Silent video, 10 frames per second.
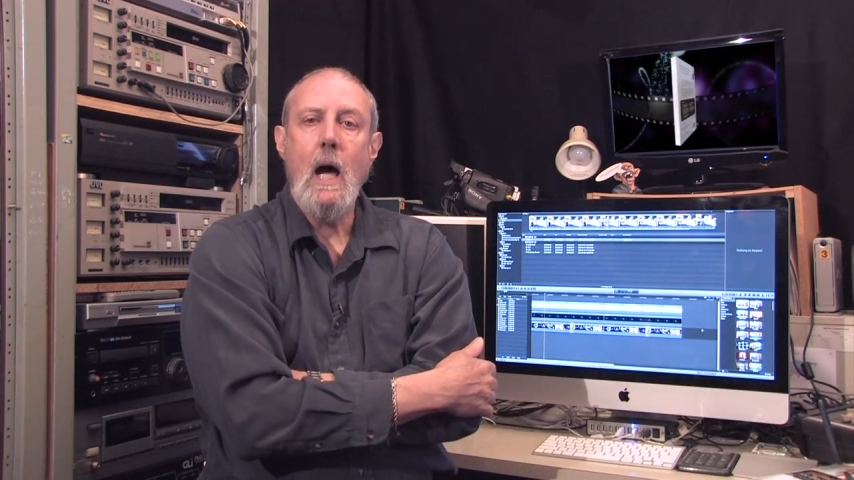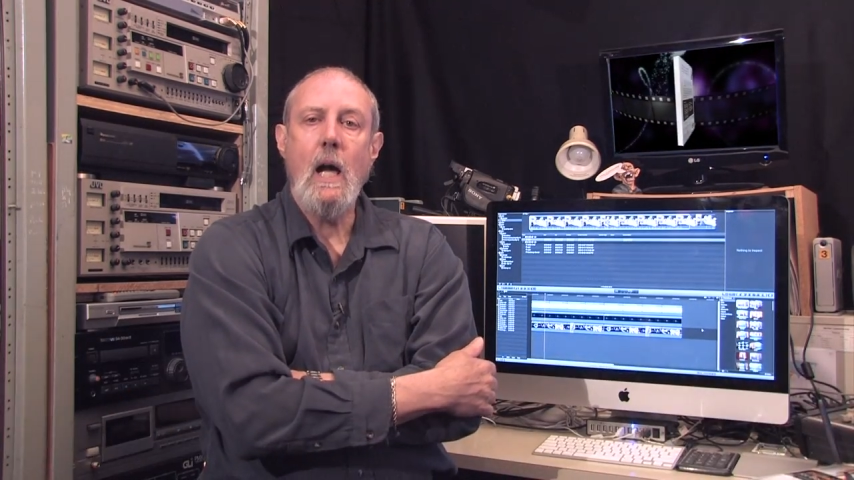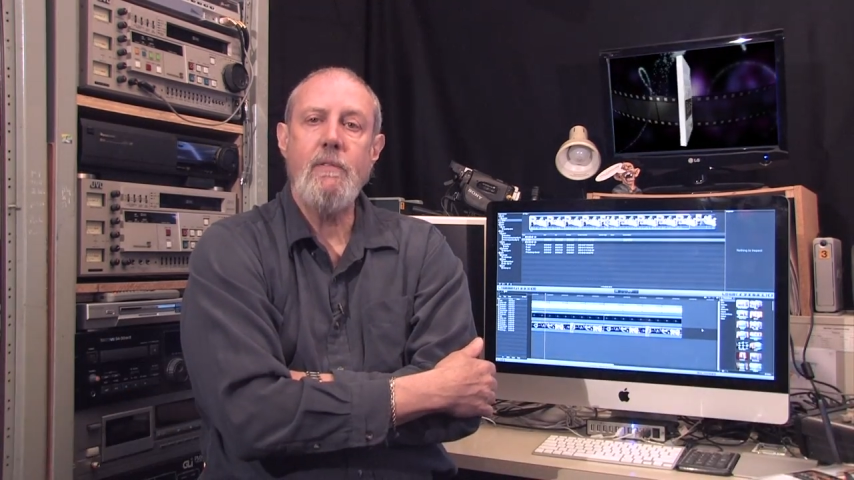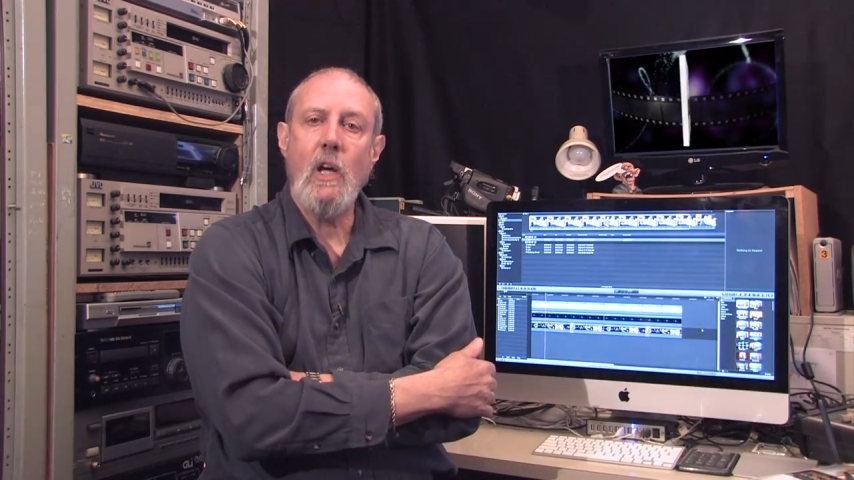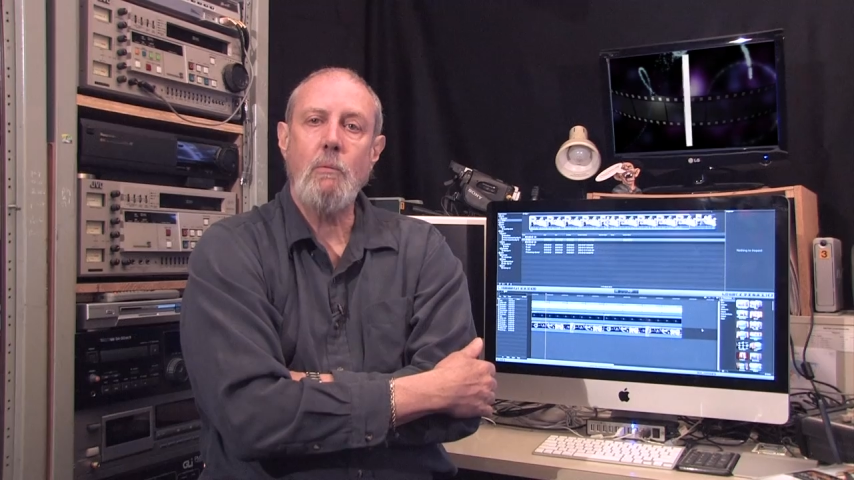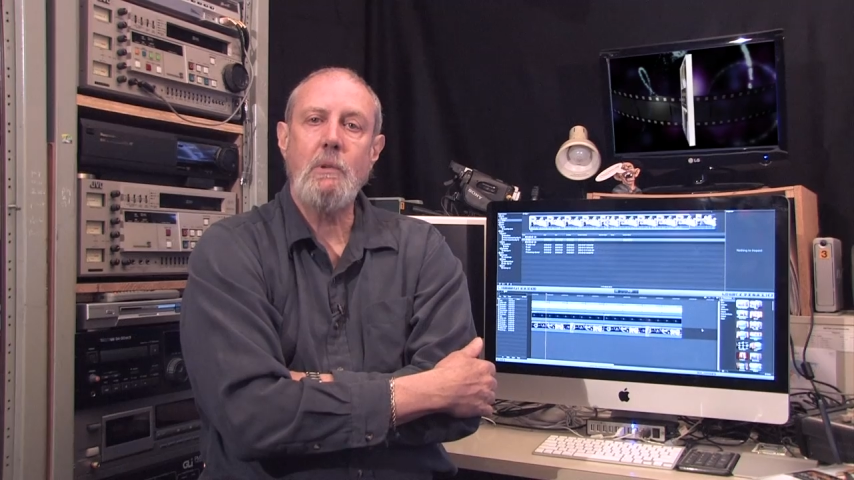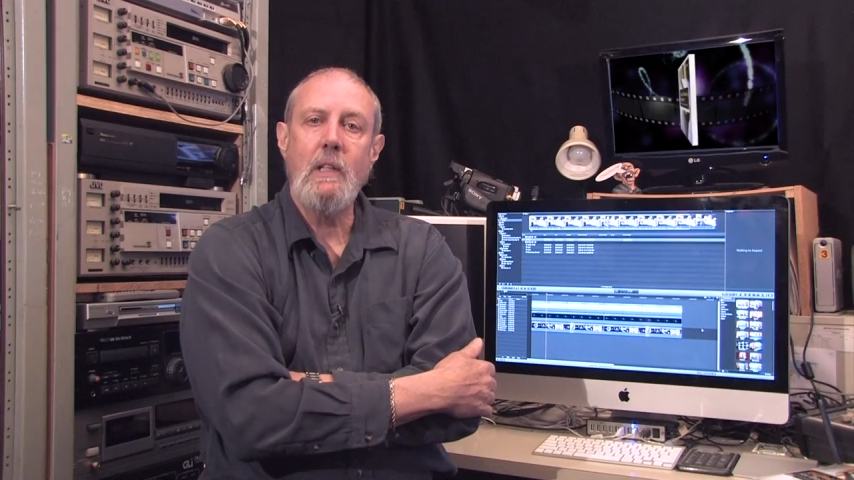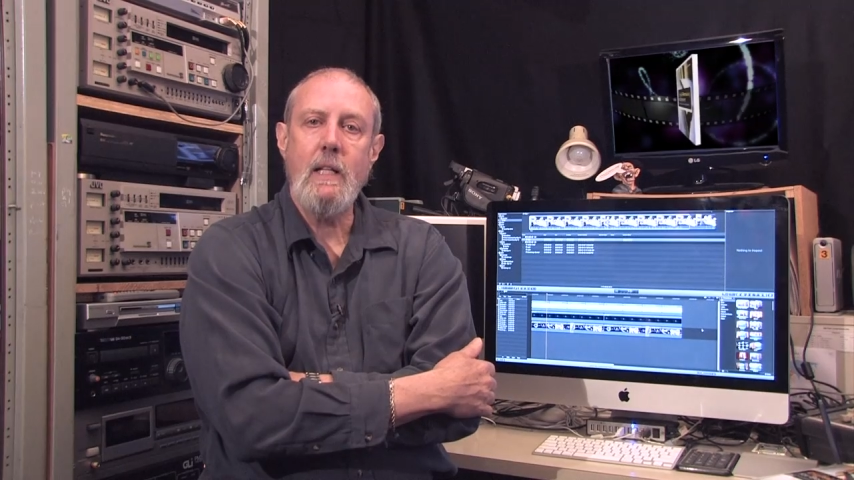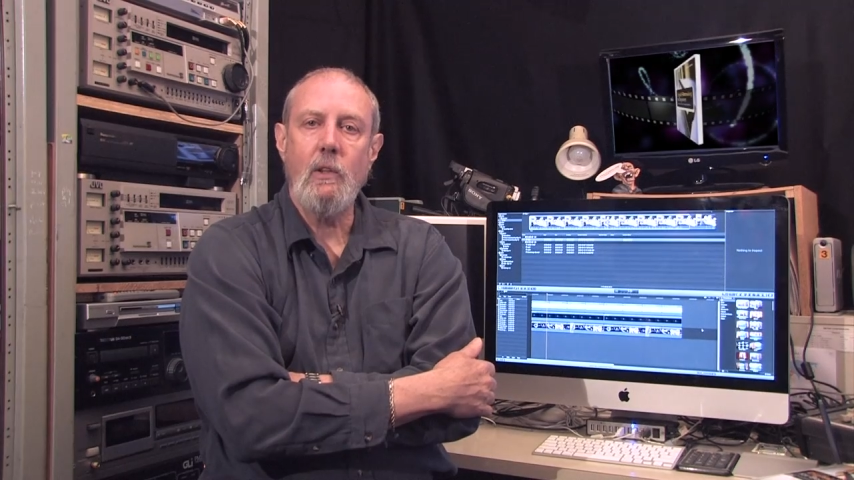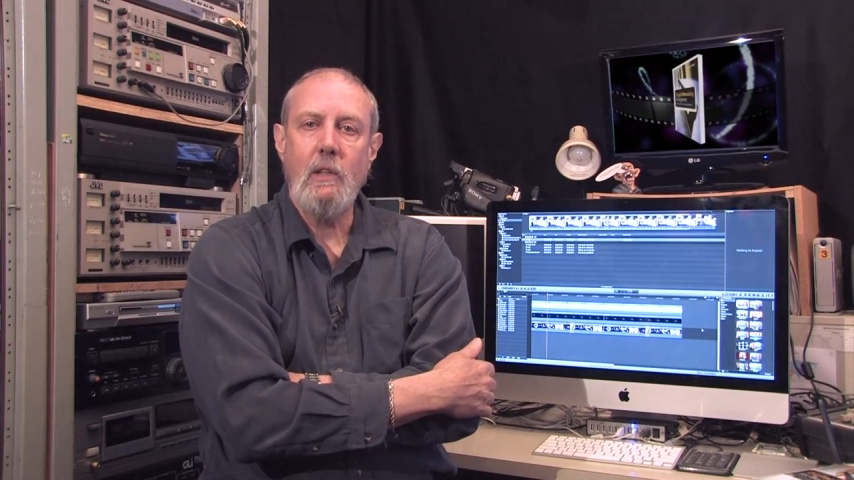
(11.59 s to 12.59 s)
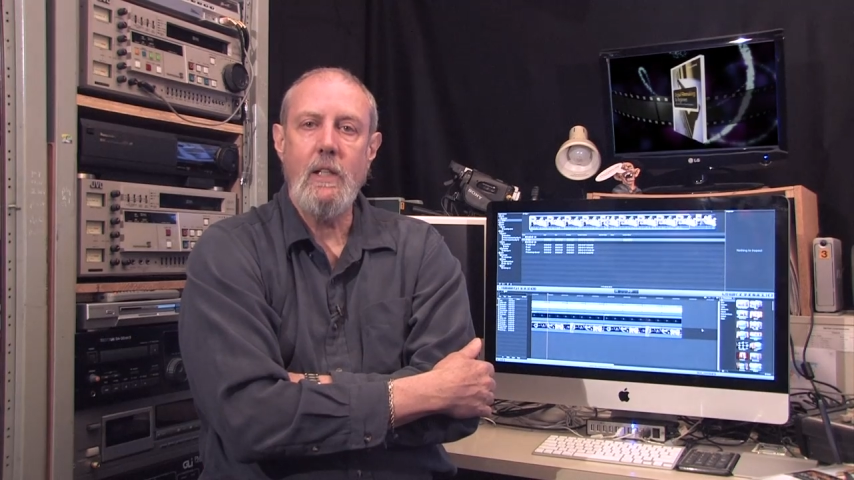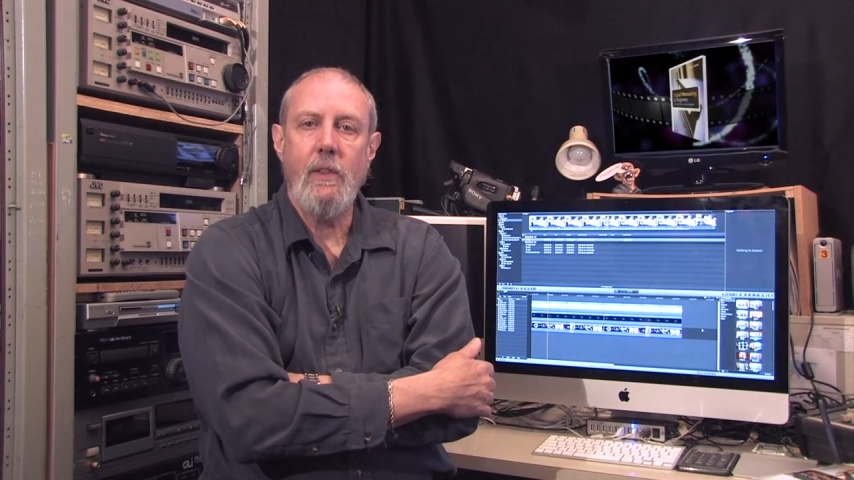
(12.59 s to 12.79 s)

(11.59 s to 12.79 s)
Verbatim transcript: I've helped literally